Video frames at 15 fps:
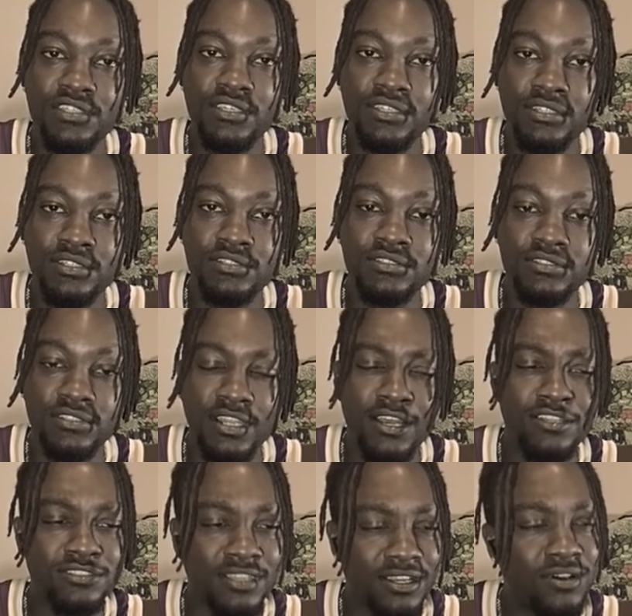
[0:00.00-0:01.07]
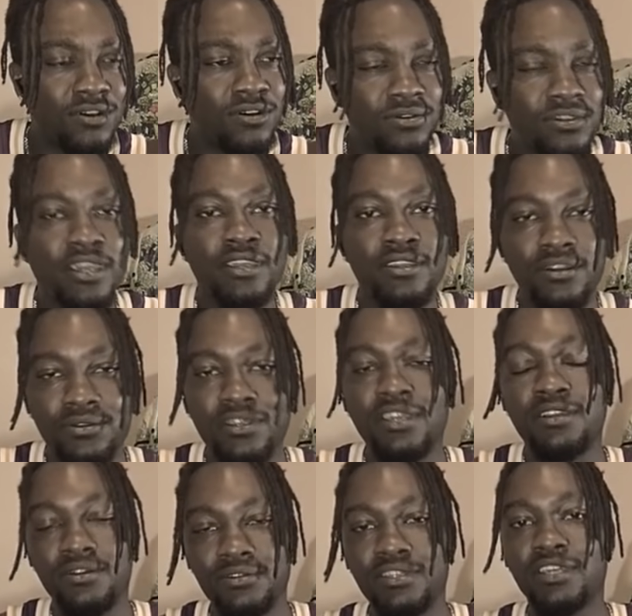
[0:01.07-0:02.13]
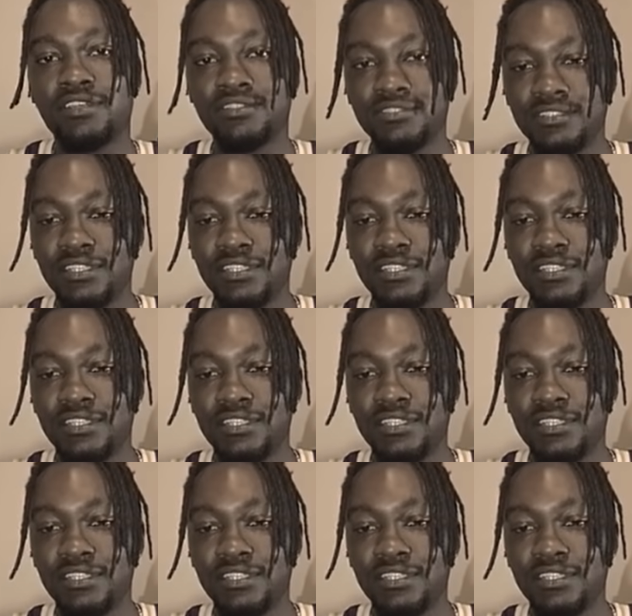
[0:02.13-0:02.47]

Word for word: Ts, and I was like, oh, okay, okay, okay.